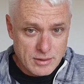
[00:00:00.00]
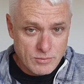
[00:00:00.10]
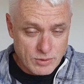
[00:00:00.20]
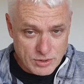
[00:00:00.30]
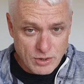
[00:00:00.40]

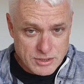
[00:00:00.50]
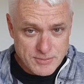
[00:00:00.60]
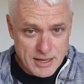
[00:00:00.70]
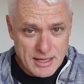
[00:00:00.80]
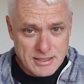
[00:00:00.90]
with
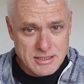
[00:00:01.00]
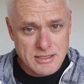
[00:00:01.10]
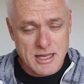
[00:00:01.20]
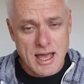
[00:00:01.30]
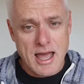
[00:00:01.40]

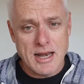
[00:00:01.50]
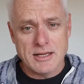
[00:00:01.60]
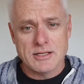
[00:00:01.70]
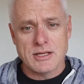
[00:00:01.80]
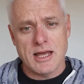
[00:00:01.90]
cosmetics,
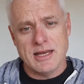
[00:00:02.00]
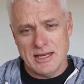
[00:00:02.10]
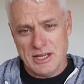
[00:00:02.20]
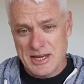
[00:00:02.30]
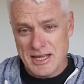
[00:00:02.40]
and
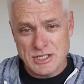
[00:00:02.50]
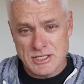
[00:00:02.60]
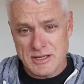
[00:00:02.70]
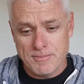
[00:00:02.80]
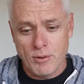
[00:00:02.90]
your niche
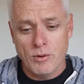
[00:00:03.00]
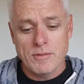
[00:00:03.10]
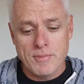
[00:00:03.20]
is important.